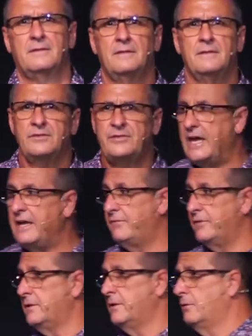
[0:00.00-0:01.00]

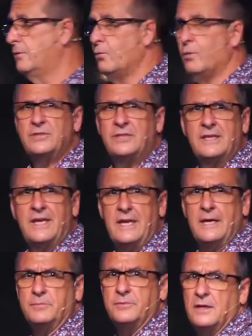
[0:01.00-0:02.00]
David was
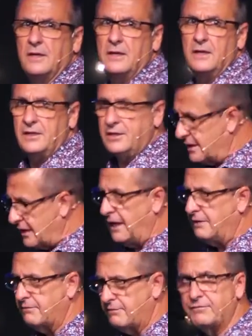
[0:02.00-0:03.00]
encamped in a cave
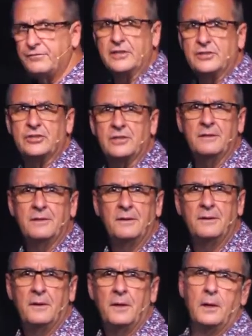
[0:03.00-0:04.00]
of affliction,
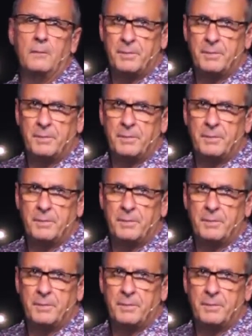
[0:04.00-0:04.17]
but